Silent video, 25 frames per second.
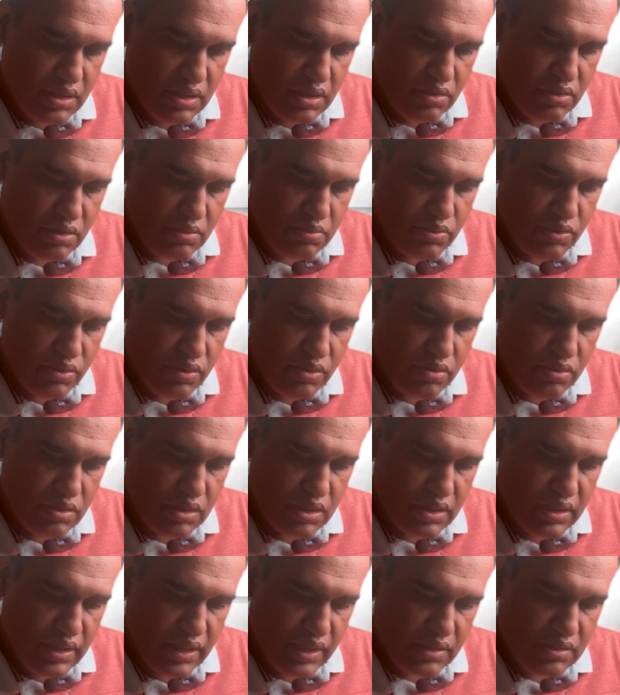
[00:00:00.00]
Now coming to
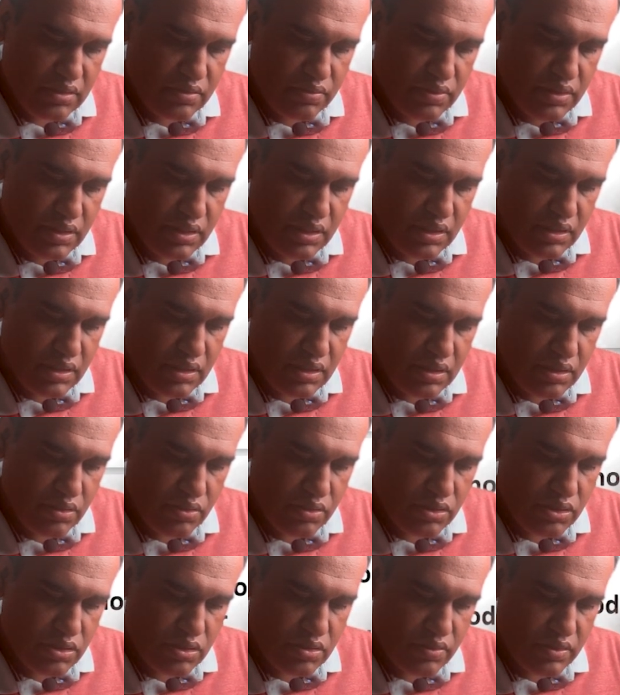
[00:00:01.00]
the next one, the third
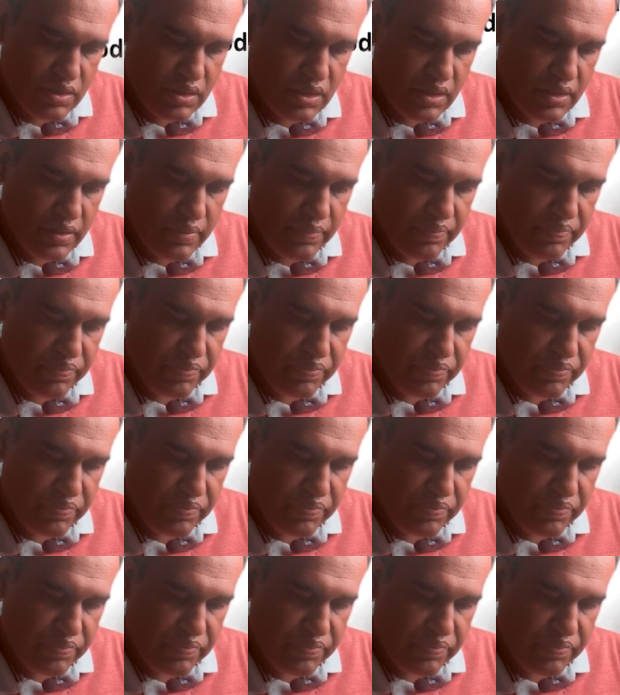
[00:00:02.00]
question over here.